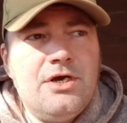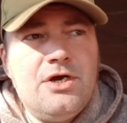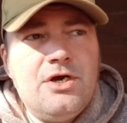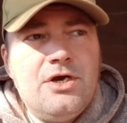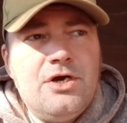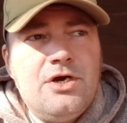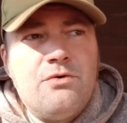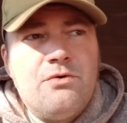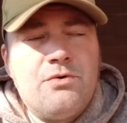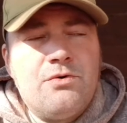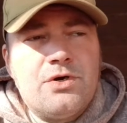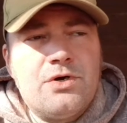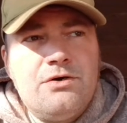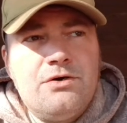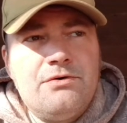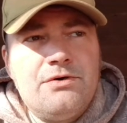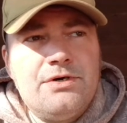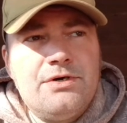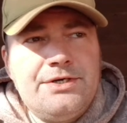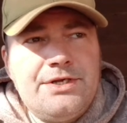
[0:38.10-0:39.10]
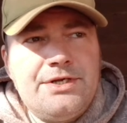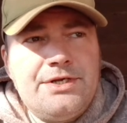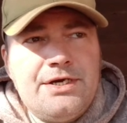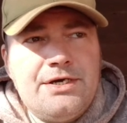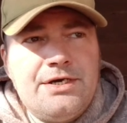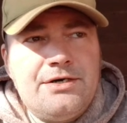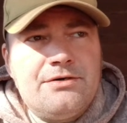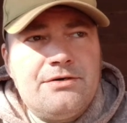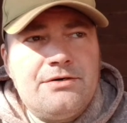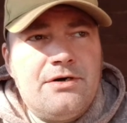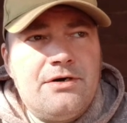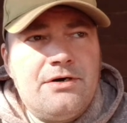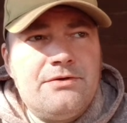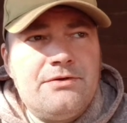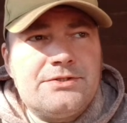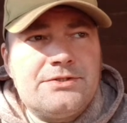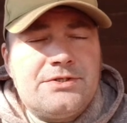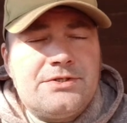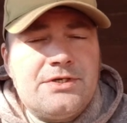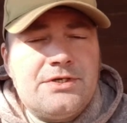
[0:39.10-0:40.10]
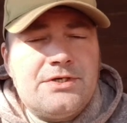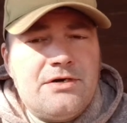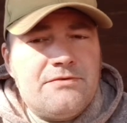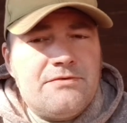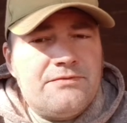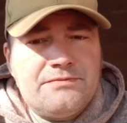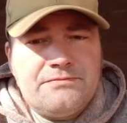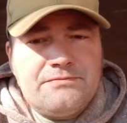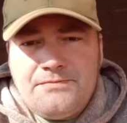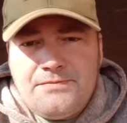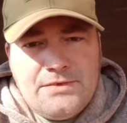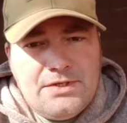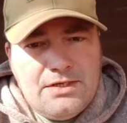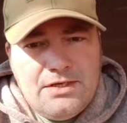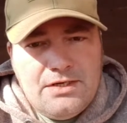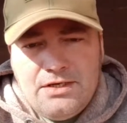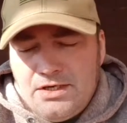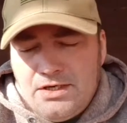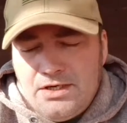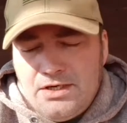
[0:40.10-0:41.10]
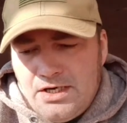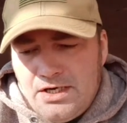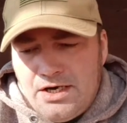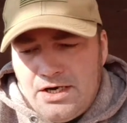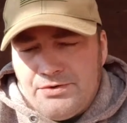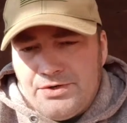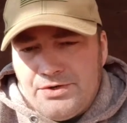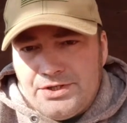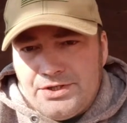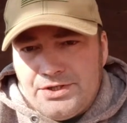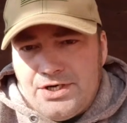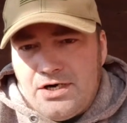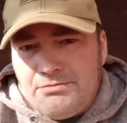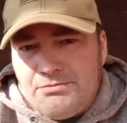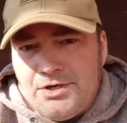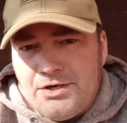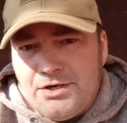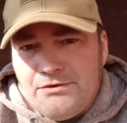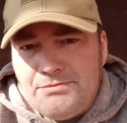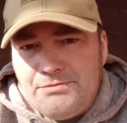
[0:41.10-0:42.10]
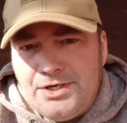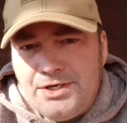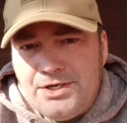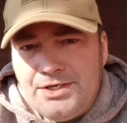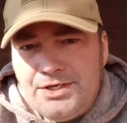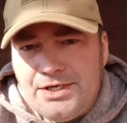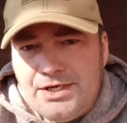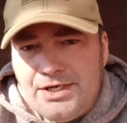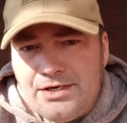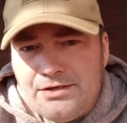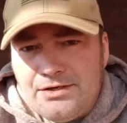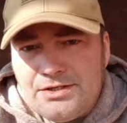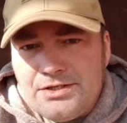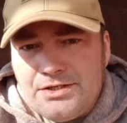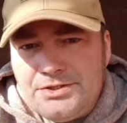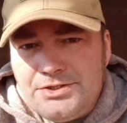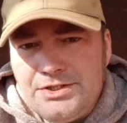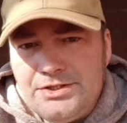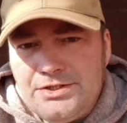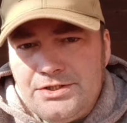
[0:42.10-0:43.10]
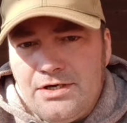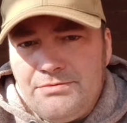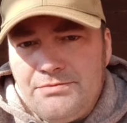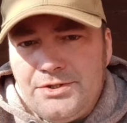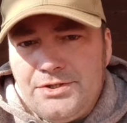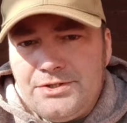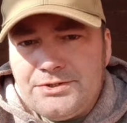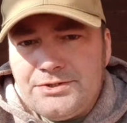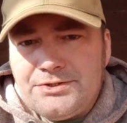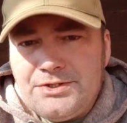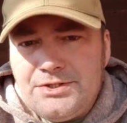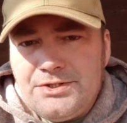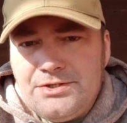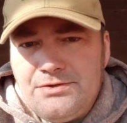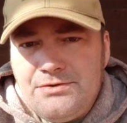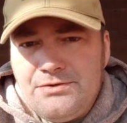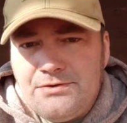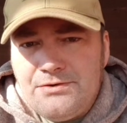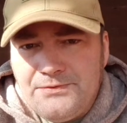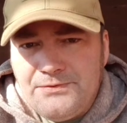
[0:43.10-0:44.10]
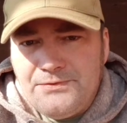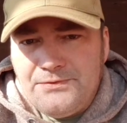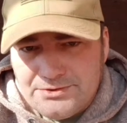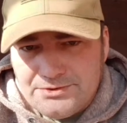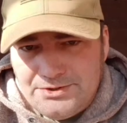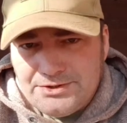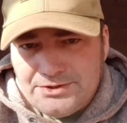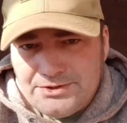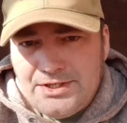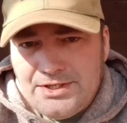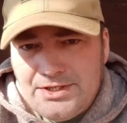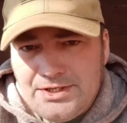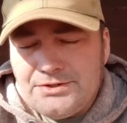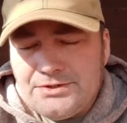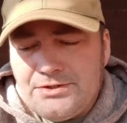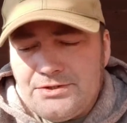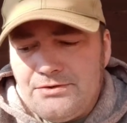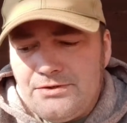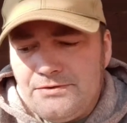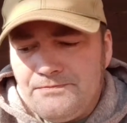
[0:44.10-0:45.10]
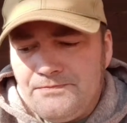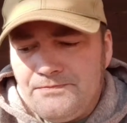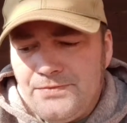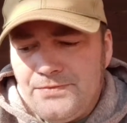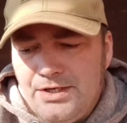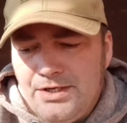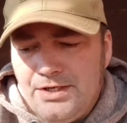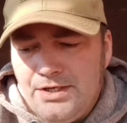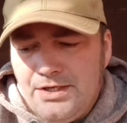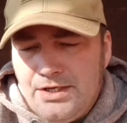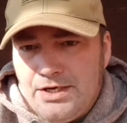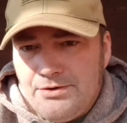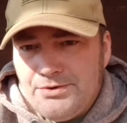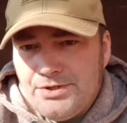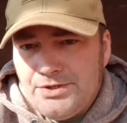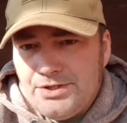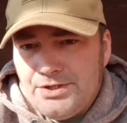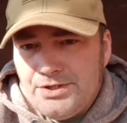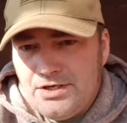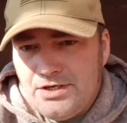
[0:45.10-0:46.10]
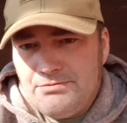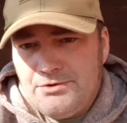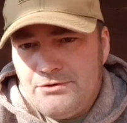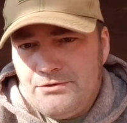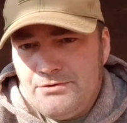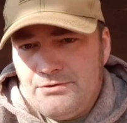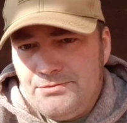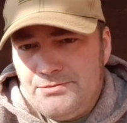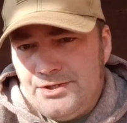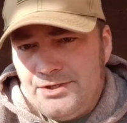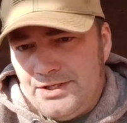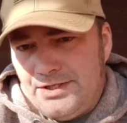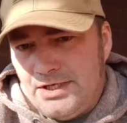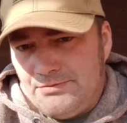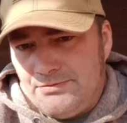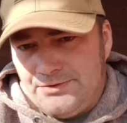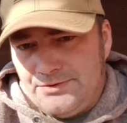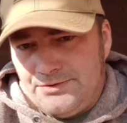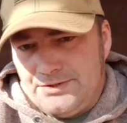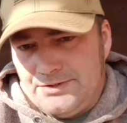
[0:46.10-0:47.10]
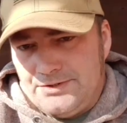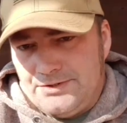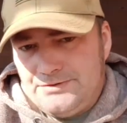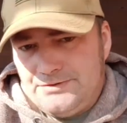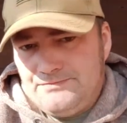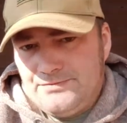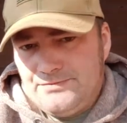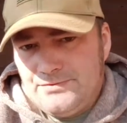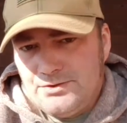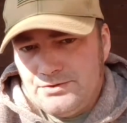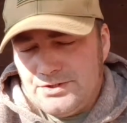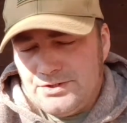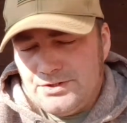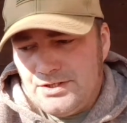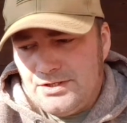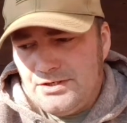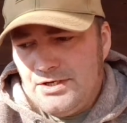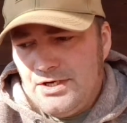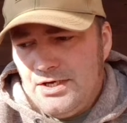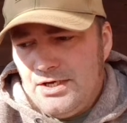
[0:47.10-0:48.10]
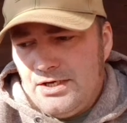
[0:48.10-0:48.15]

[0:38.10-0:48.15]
We're going down, all this stuff. I want to calm everybody down. Gene W., good to see you. Fiddlesticks, how's it going? I want to calm everybody down with this, okay?